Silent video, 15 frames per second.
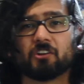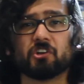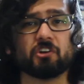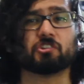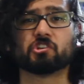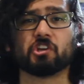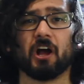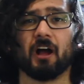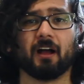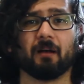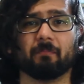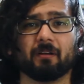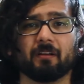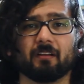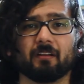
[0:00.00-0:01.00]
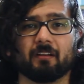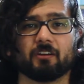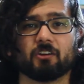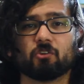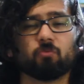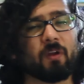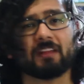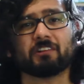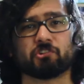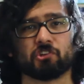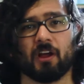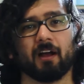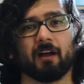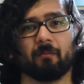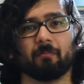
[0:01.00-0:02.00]
good job. Great
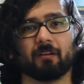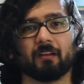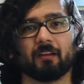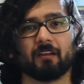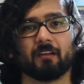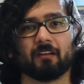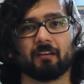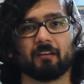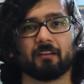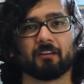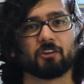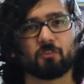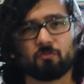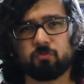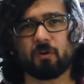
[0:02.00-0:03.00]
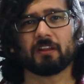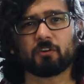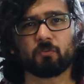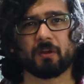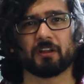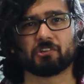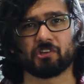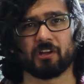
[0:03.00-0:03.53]
job. Great, great